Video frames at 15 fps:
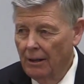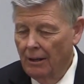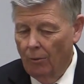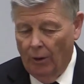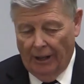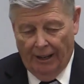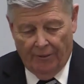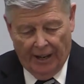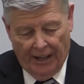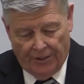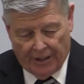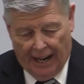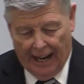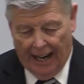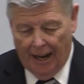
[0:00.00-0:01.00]
We live in a
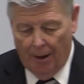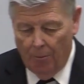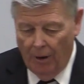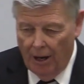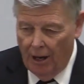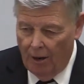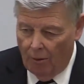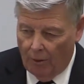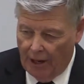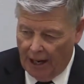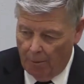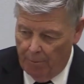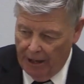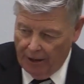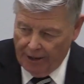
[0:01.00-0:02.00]
time where we've got to
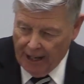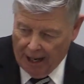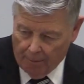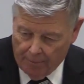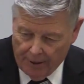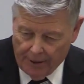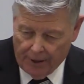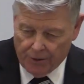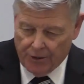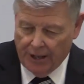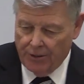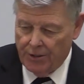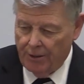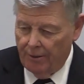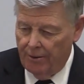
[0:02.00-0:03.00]
build up your
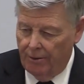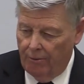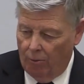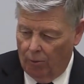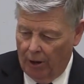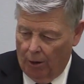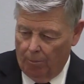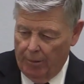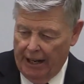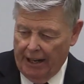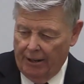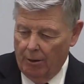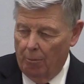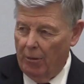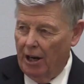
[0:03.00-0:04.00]
sense of well
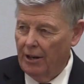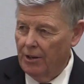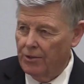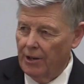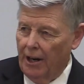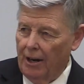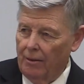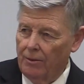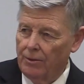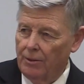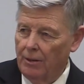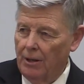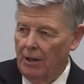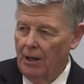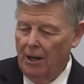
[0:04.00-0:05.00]
being among yourselves.
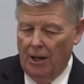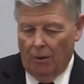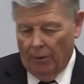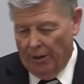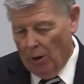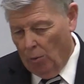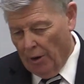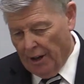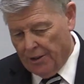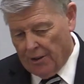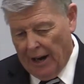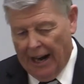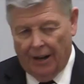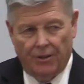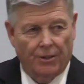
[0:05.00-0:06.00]
We don't want to
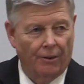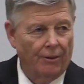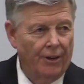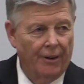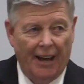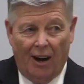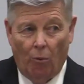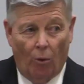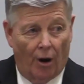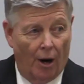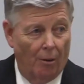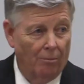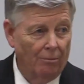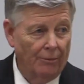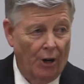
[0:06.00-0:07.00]
trash you. You're not a
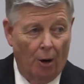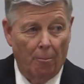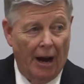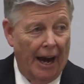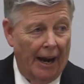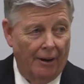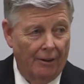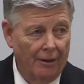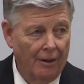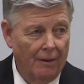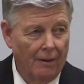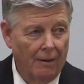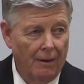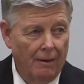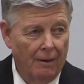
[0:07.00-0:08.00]
worm, you're a man.
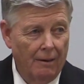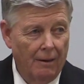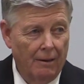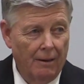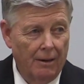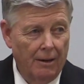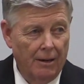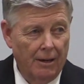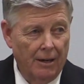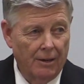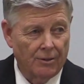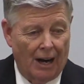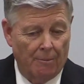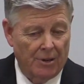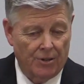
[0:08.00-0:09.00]

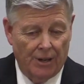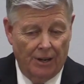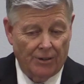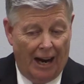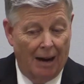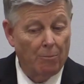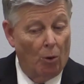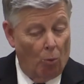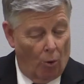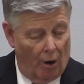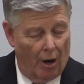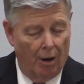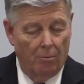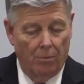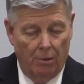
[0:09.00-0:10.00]
Psalmist says, I'm a
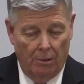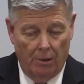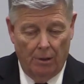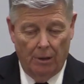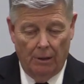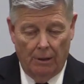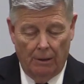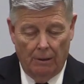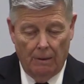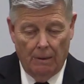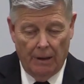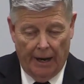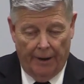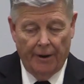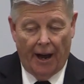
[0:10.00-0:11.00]
worm
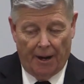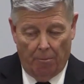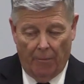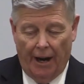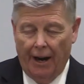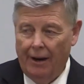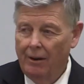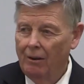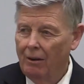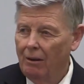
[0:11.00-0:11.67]
and not a man.